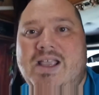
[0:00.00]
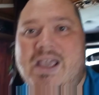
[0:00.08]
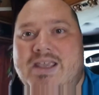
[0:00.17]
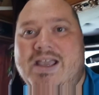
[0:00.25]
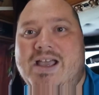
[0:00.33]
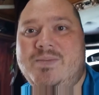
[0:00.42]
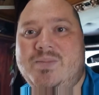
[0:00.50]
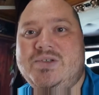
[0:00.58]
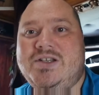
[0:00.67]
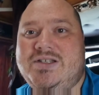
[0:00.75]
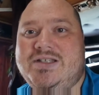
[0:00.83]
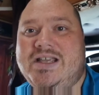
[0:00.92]
And Jaap
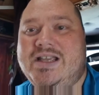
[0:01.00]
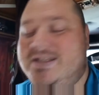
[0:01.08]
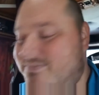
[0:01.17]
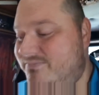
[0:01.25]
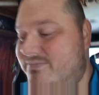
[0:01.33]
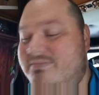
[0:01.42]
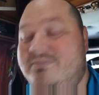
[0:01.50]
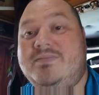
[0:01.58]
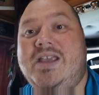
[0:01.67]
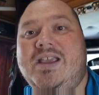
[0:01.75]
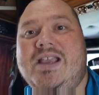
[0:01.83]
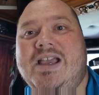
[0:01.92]
just says,
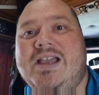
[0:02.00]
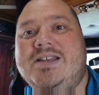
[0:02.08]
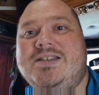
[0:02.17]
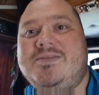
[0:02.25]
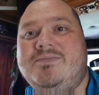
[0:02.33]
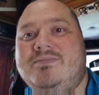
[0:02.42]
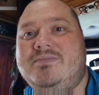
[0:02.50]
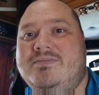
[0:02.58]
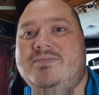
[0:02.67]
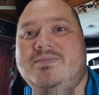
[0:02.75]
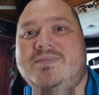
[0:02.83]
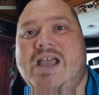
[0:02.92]
hey guys,
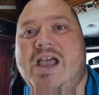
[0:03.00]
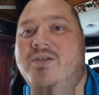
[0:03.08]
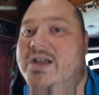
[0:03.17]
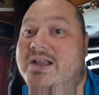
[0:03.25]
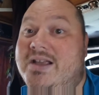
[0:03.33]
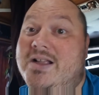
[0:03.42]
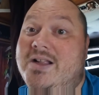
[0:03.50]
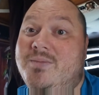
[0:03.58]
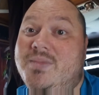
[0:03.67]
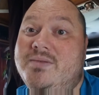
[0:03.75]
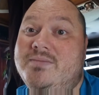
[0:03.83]
how can I help?